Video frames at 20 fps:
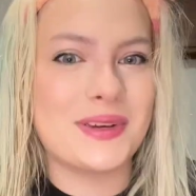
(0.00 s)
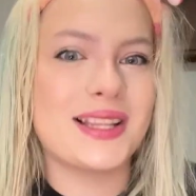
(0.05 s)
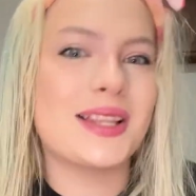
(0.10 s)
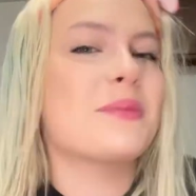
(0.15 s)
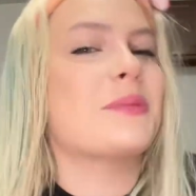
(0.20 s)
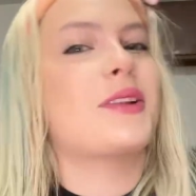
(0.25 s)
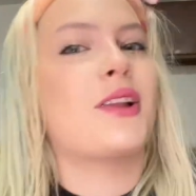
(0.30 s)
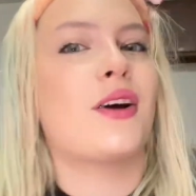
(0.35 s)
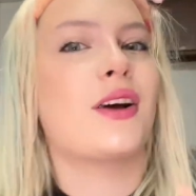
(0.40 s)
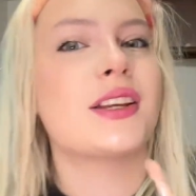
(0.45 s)

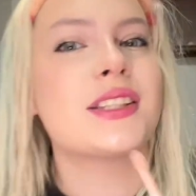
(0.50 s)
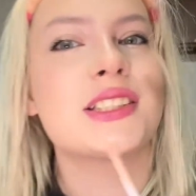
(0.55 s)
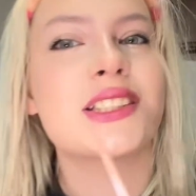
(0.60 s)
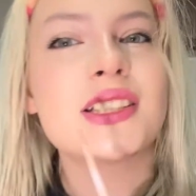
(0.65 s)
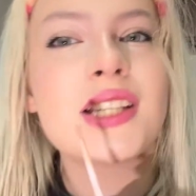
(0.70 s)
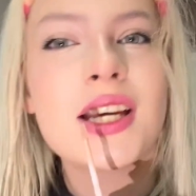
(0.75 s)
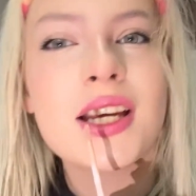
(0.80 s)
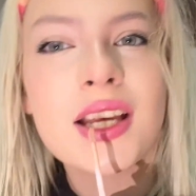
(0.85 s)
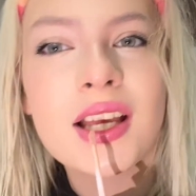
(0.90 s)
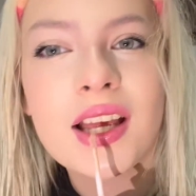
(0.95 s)
sauce,
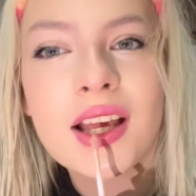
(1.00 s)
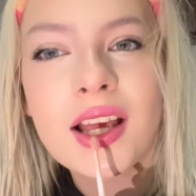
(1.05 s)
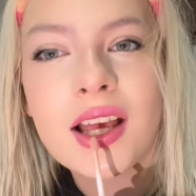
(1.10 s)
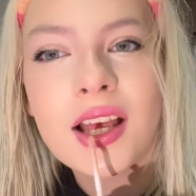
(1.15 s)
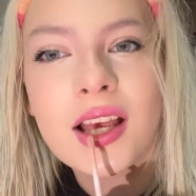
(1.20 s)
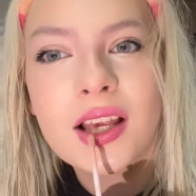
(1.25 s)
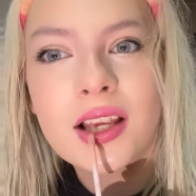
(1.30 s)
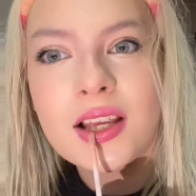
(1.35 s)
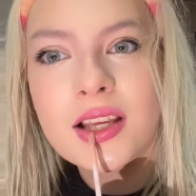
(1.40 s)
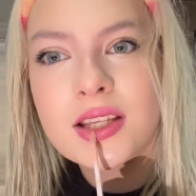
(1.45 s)

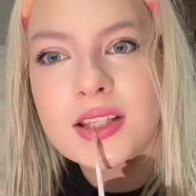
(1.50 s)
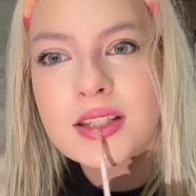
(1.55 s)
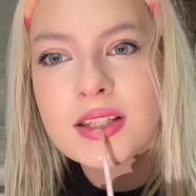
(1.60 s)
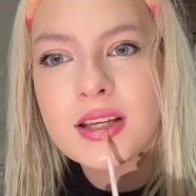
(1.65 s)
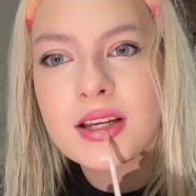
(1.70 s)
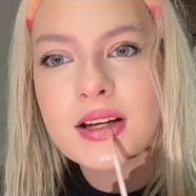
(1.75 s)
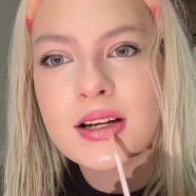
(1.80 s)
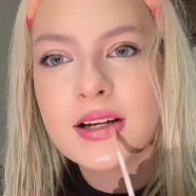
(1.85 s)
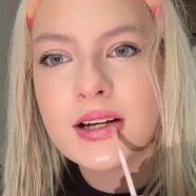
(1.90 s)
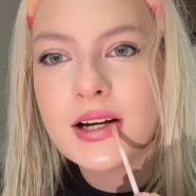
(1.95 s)

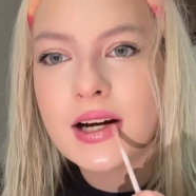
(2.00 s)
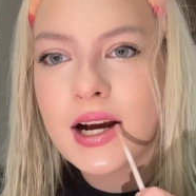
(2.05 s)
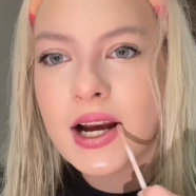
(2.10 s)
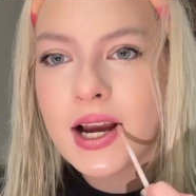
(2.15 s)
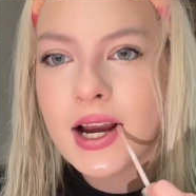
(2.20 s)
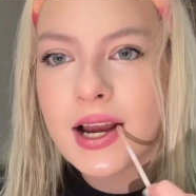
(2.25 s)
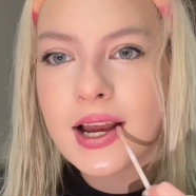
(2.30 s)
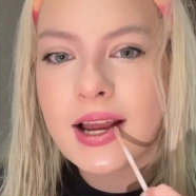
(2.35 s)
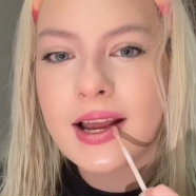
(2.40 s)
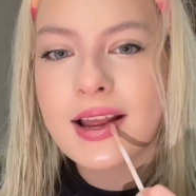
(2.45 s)
so
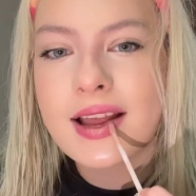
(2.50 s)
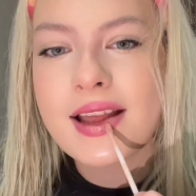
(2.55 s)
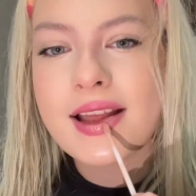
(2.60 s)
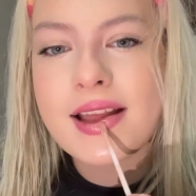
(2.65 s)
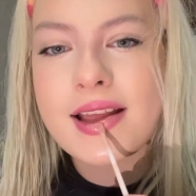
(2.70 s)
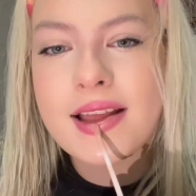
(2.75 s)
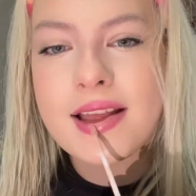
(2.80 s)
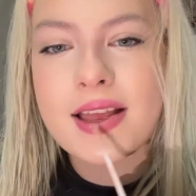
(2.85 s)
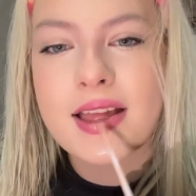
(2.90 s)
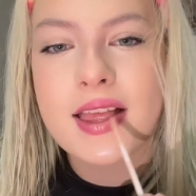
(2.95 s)

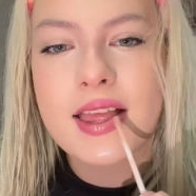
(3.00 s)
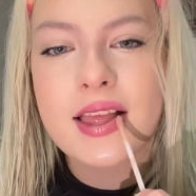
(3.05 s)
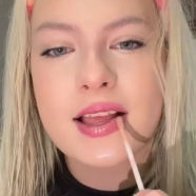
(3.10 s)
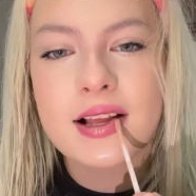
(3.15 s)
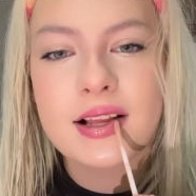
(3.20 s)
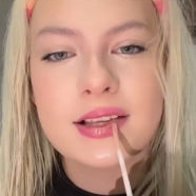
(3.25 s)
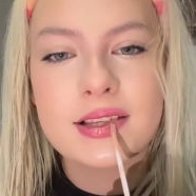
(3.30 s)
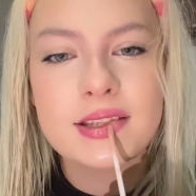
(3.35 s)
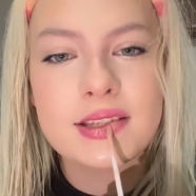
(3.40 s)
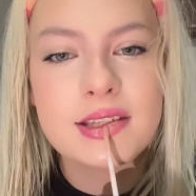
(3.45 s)

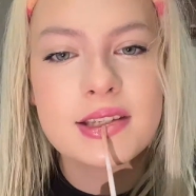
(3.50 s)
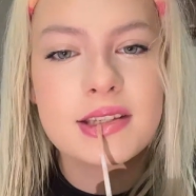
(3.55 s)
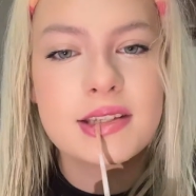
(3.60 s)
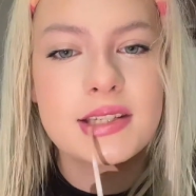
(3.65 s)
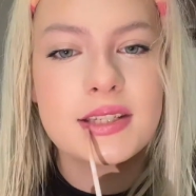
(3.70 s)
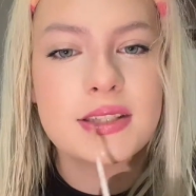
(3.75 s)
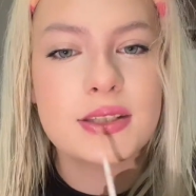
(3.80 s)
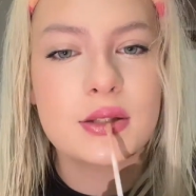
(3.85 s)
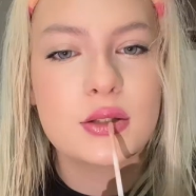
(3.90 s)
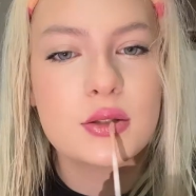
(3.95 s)
I'm just gonna
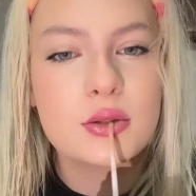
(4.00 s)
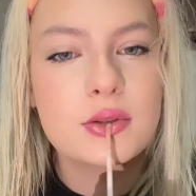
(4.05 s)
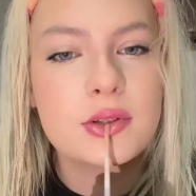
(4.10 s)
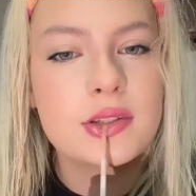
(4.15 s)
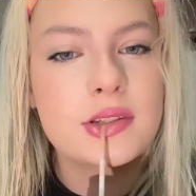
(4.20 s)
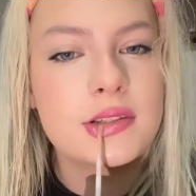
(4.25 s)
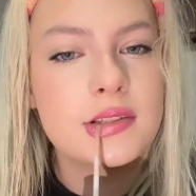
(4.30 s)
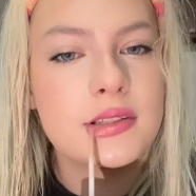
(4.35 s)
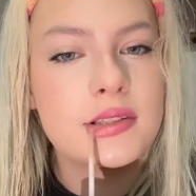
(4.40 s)
use this one.